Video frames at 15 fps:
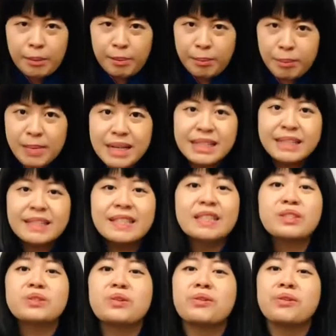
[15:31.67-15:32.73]
Mix and
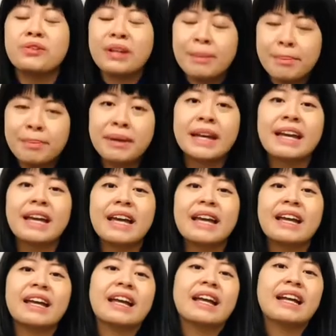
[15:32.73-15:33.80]
stir and
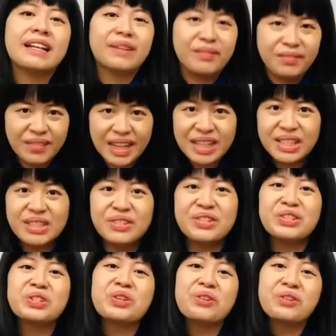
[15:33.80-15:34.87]
bake, mix and
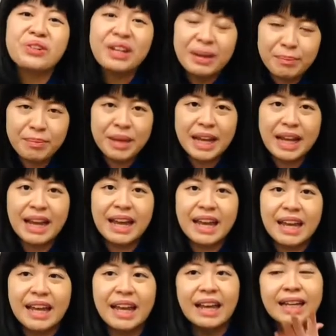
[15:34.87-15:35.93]
stir and
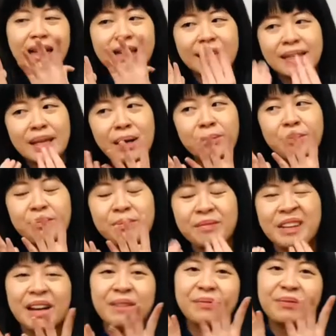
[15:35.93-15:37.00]
bake. Yum,
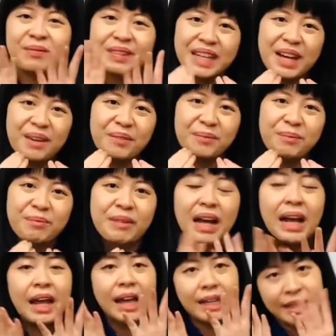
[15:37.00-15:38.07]
yum, yum,
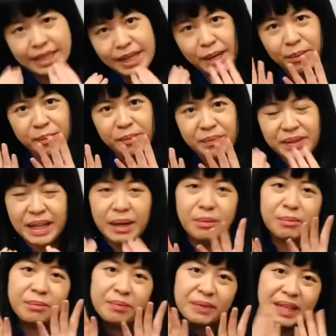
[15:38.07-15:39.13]
yum, yum,
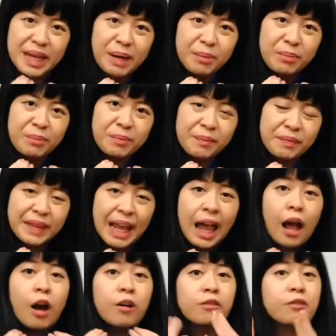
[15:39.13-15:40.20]
yum.
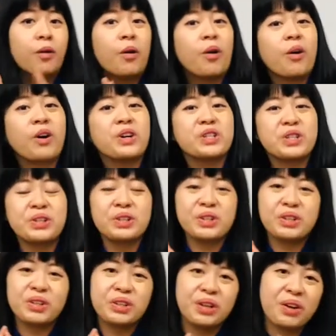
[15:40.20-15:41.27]
Fortune
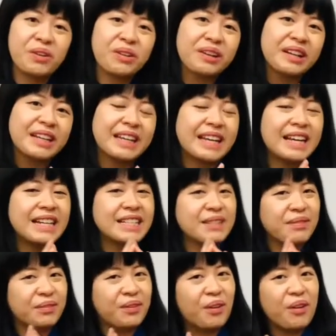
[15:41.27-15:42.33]
cookies,
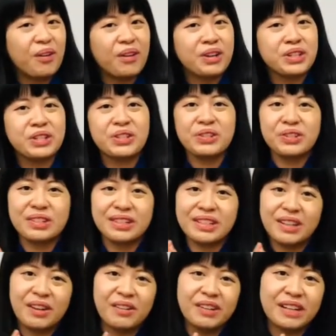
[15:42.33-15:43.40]
fortune
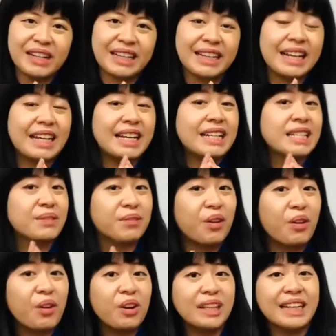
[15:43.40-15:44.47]
cookies
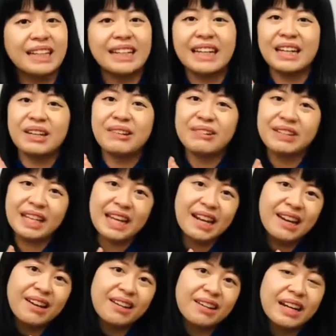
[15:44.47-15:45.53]
for the new
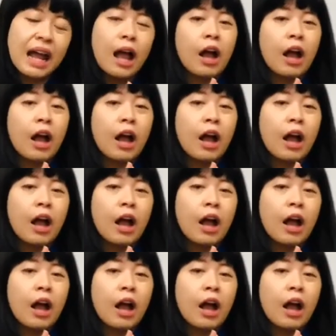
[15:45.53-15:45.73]
year,